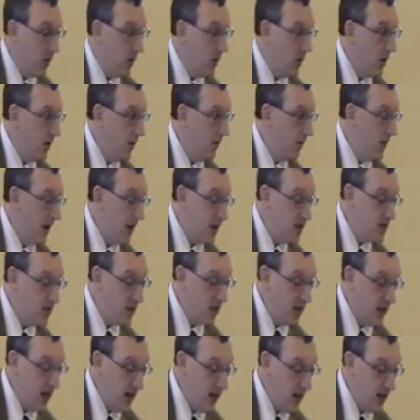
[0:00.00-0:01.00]
If
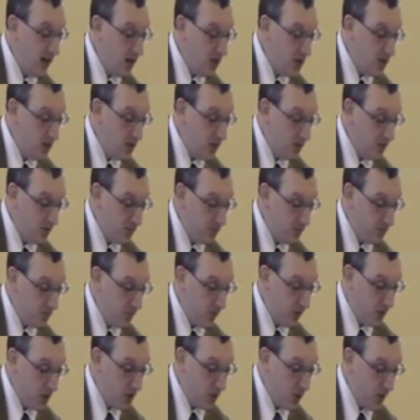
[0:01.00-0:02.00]
that's the case,
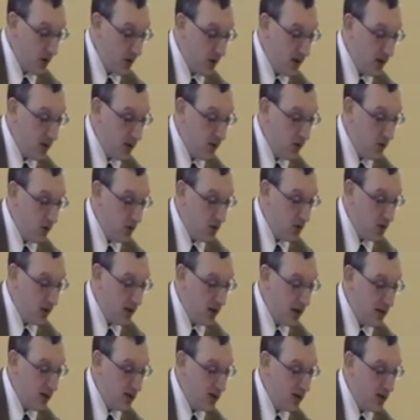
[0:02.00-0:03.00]
verse 22
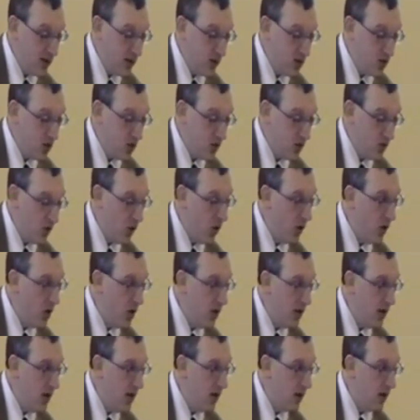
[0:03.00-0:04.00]
says, Let us
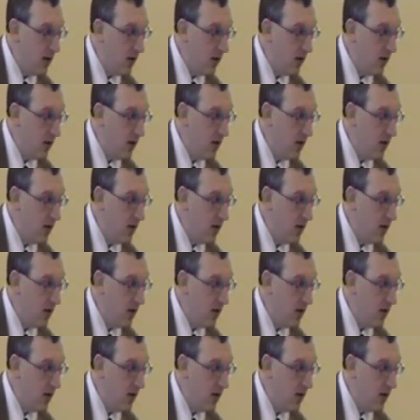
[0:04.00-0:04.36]
draw near.